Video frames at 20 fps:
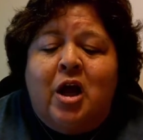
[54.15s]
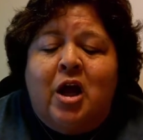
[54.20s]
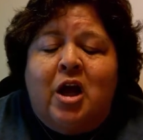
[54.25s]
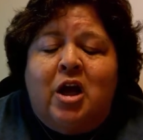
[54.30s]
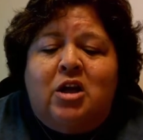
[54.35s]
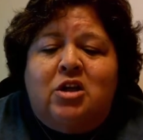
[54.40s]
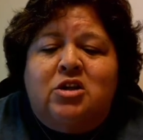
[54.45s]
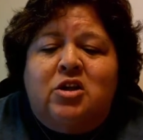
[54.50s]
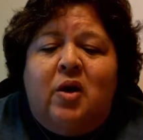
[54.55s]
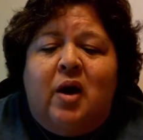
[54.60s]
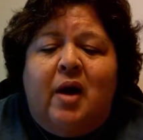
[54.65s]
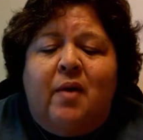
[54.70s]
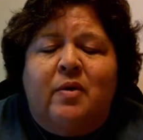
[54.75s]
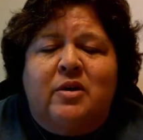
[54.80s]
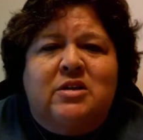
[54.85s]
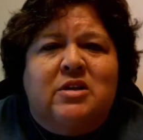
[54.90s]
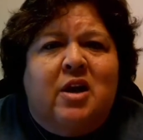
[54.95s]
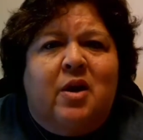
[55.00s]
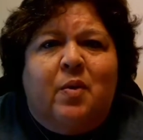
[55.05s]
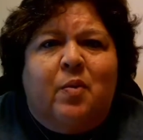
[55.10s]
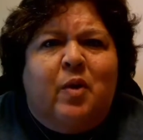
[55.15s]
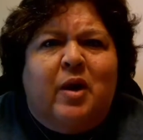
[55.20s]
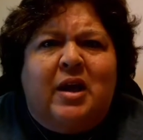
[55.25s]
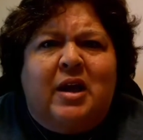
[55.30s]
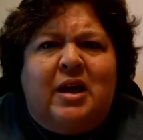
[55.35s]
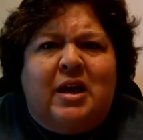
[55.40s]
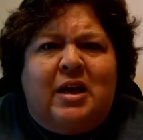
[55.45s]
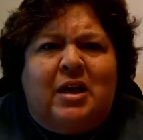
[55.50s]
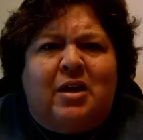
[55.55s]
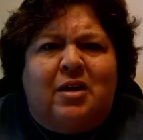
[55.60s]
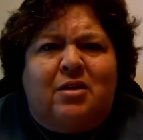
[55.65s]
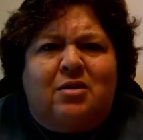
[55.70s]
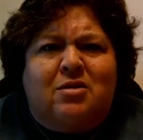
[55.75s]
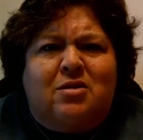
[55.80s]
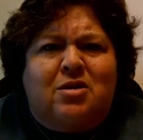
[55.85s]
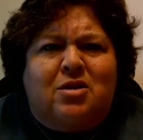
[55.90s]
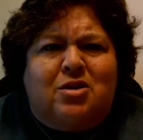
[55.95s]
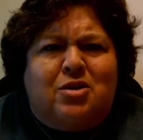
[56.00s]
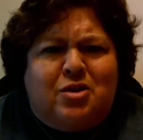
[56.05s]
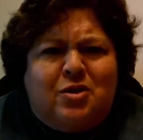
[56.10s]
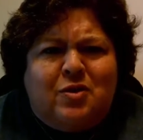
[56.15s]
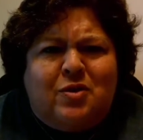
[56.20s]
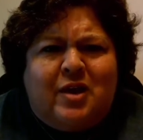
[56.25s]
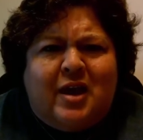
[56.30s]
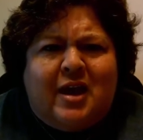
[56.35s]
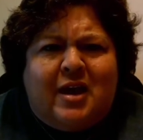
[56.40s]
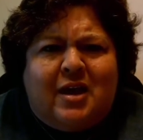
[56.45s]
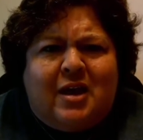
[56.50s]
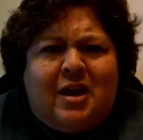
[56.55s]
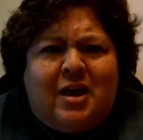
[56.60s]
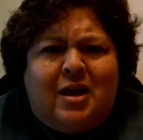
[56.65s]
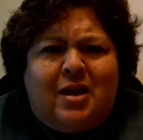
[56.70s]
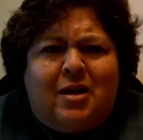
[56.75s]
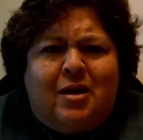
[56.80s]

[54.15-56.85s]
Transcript: So I was not ready to do that again.